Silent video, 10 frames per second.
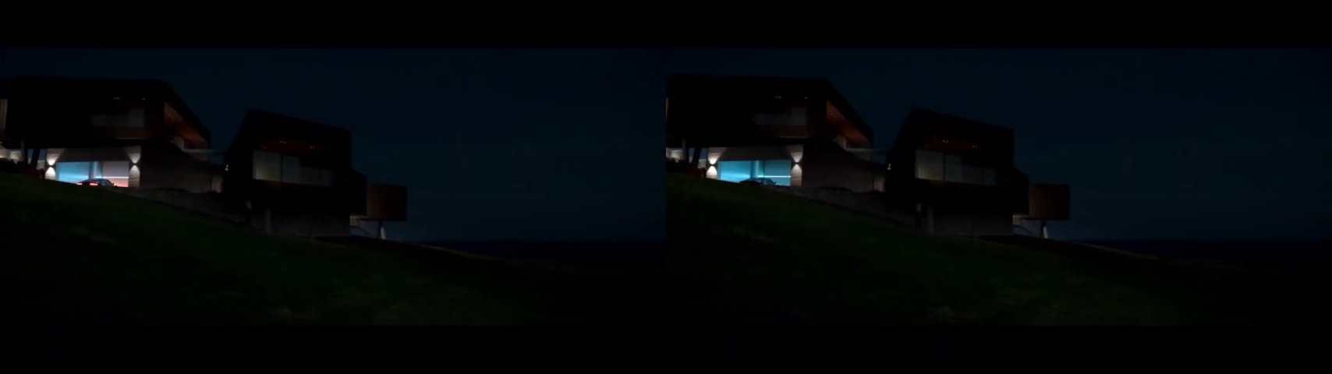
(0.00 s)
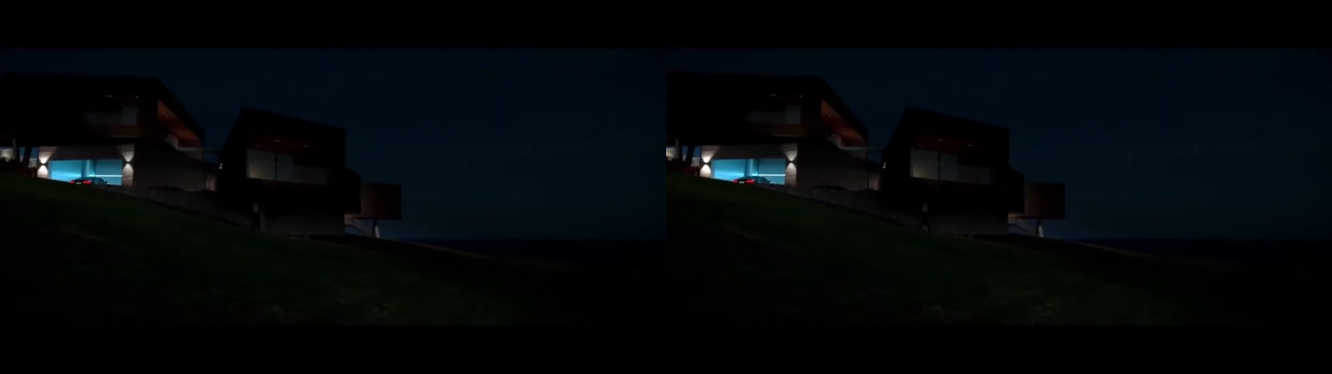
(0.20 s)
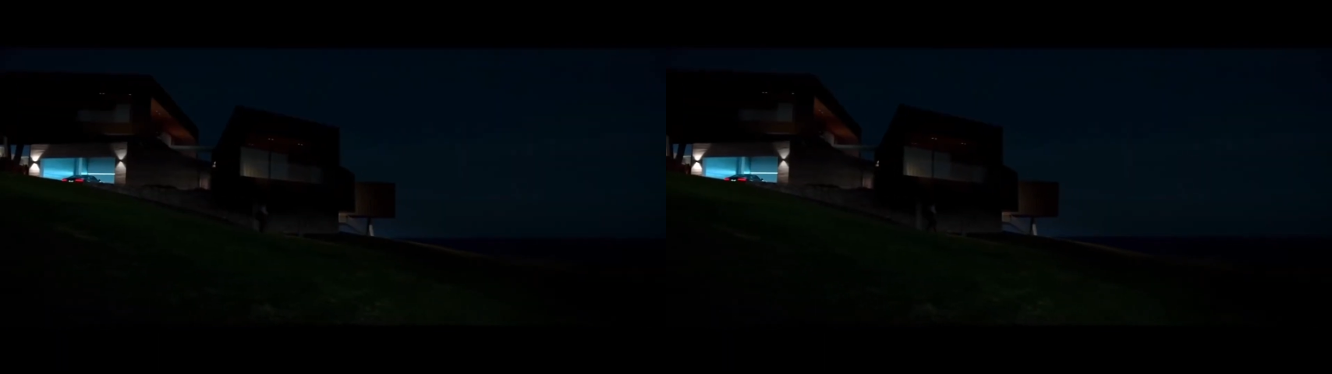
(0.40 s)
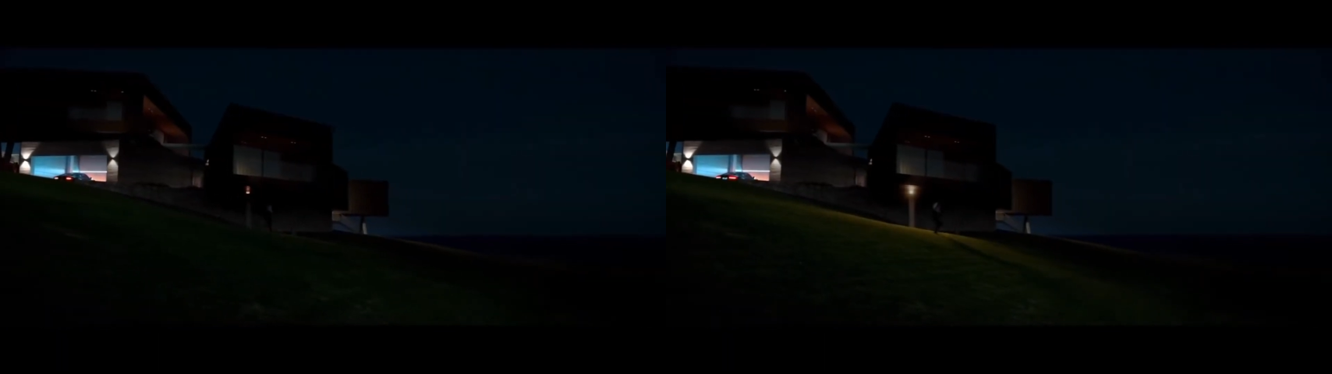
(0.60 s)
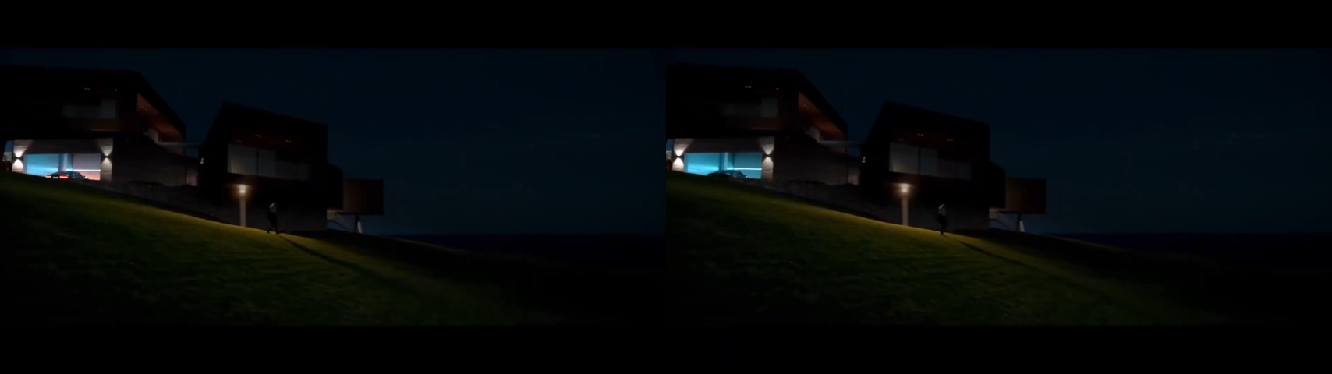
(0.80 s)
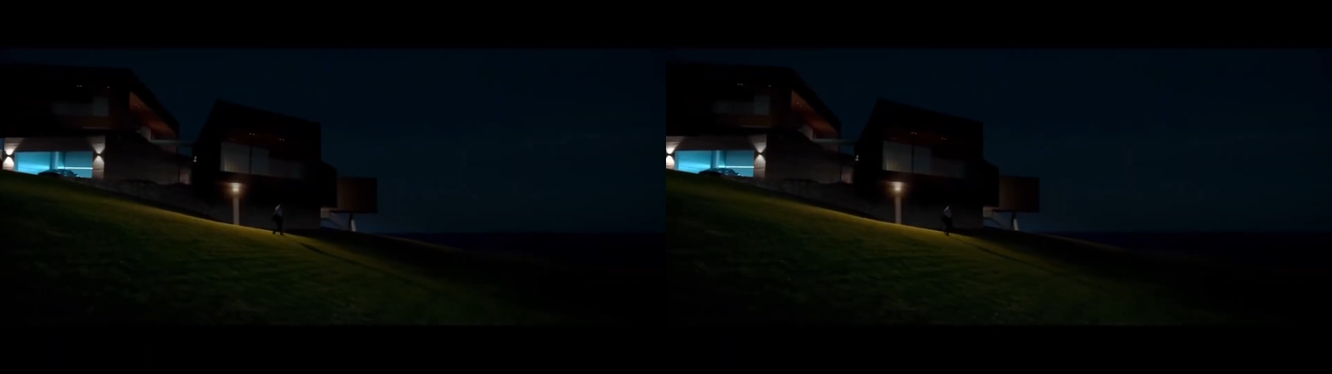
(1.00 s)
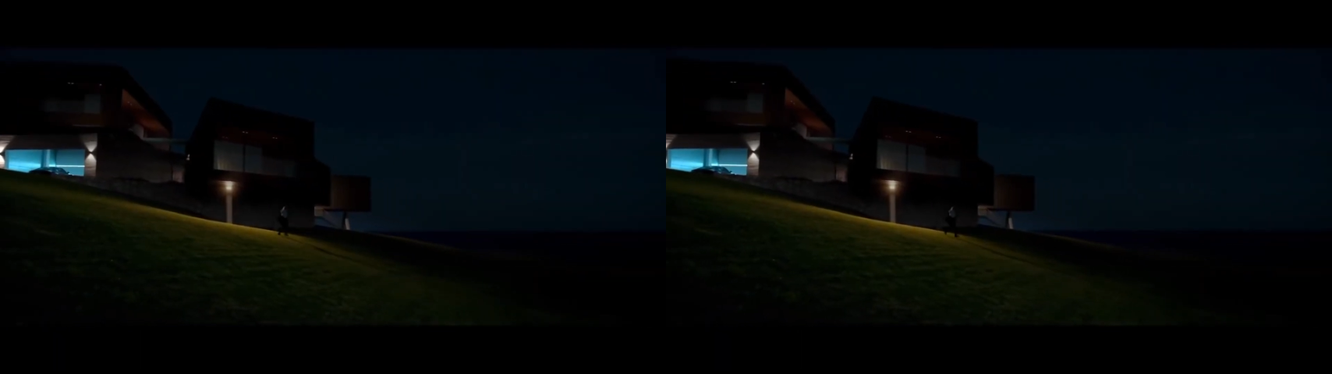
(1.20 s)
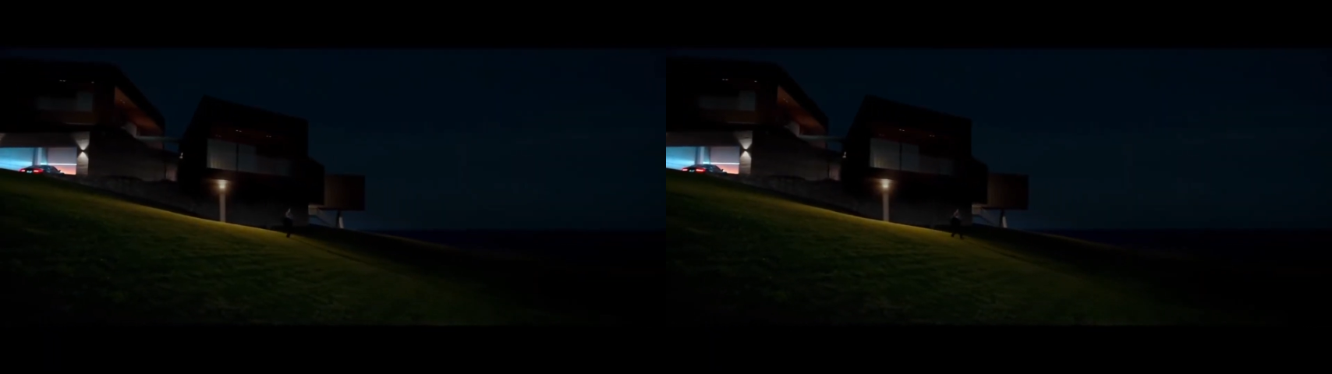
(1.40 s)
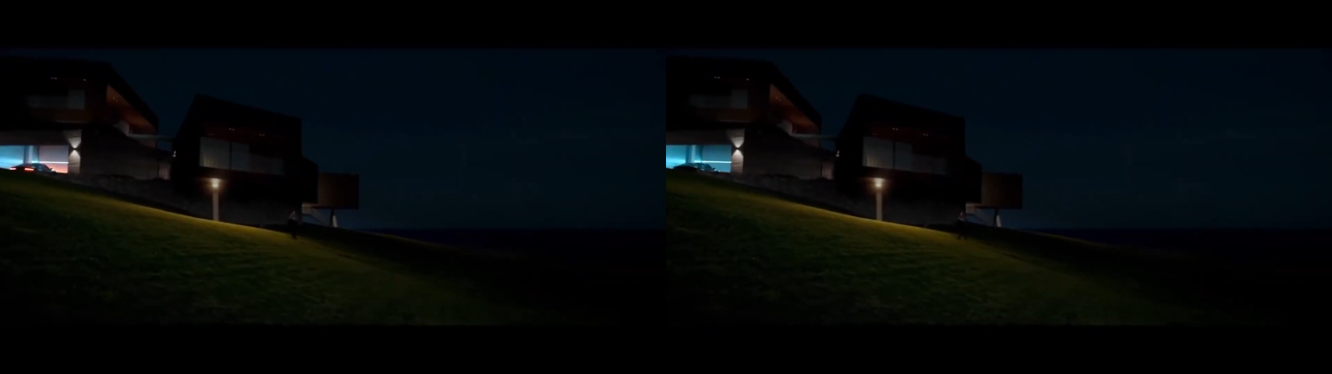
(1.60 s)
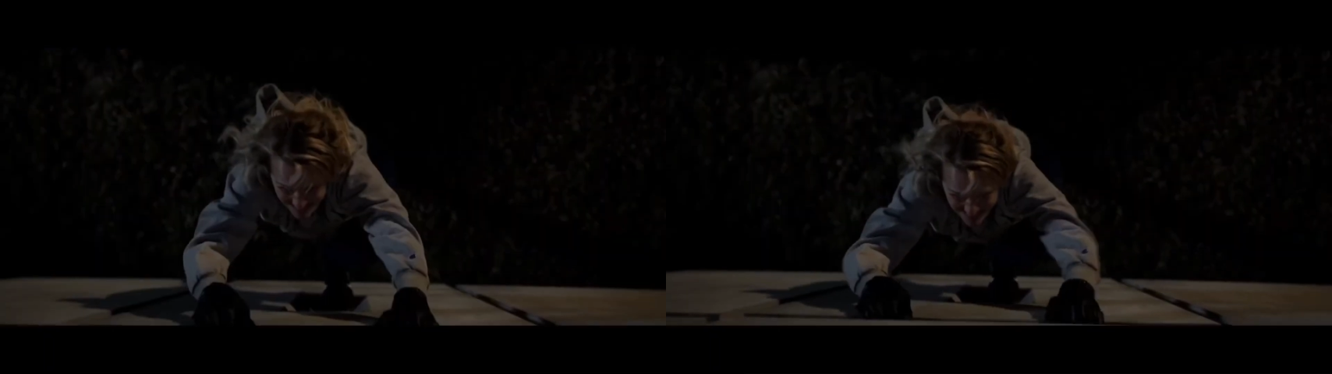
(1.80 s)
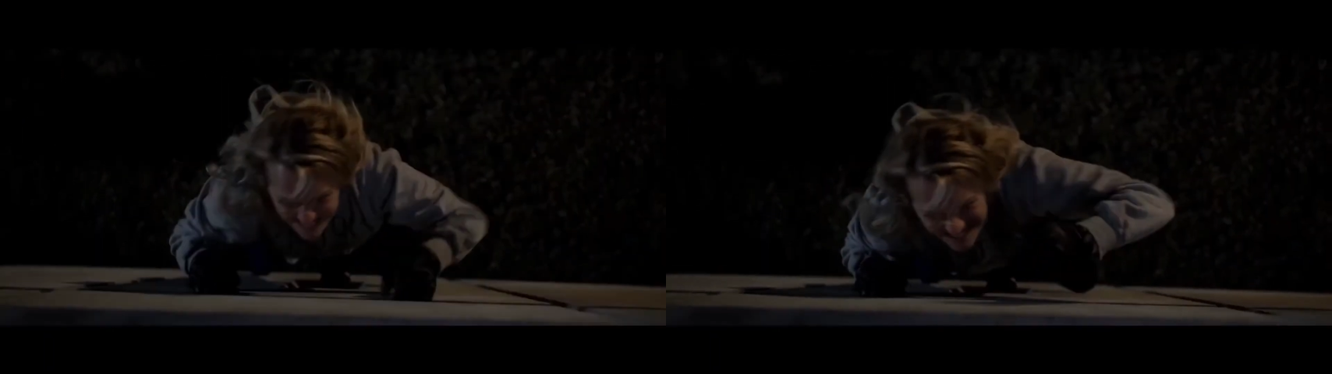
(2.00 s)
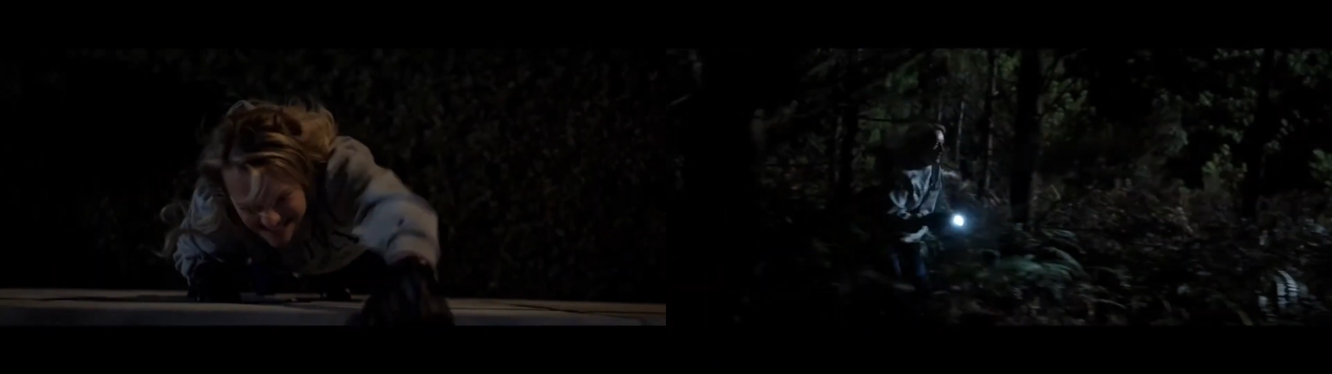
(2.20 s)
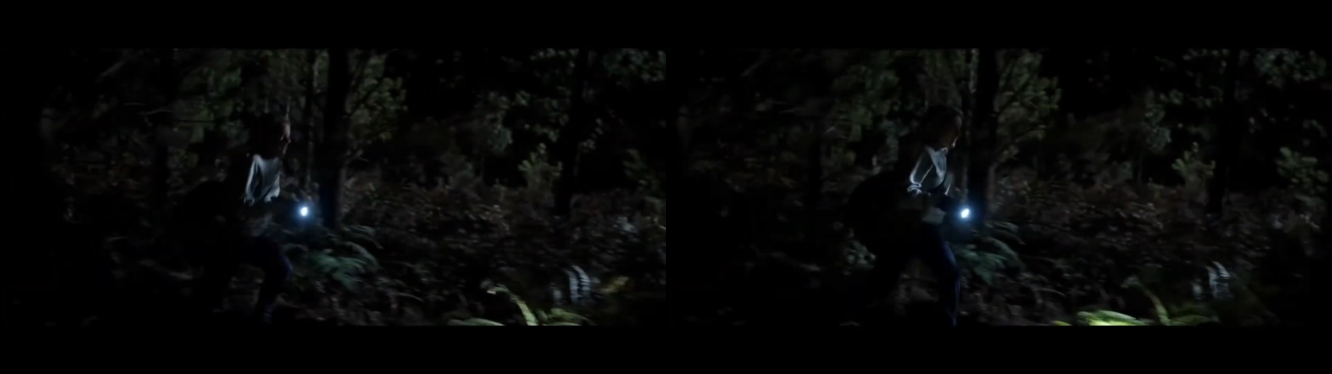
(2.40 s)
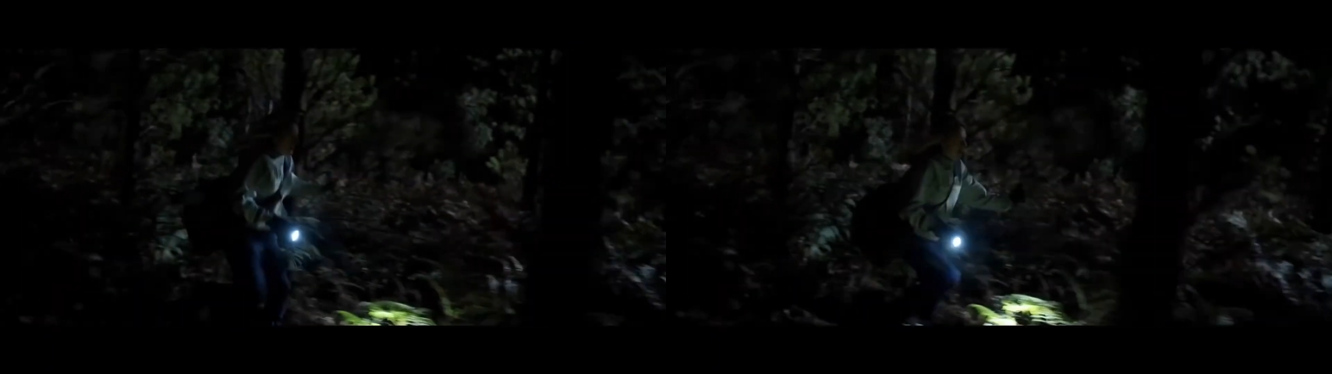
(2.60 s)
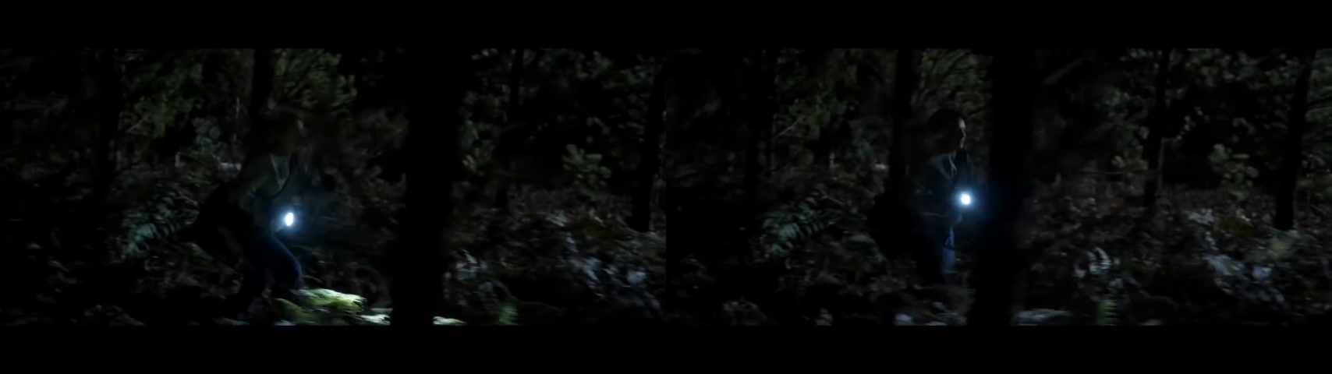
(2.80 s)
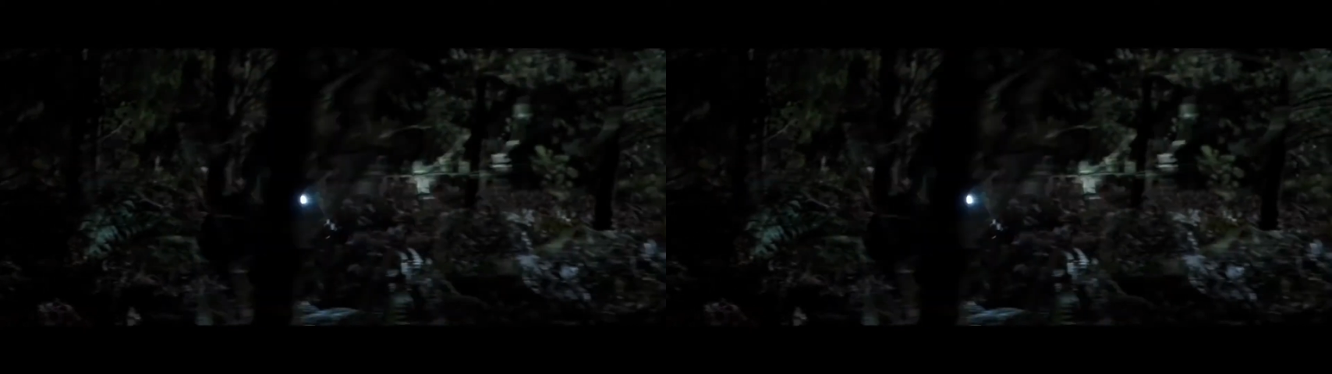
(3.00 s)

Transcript: [unreadable: no face in view]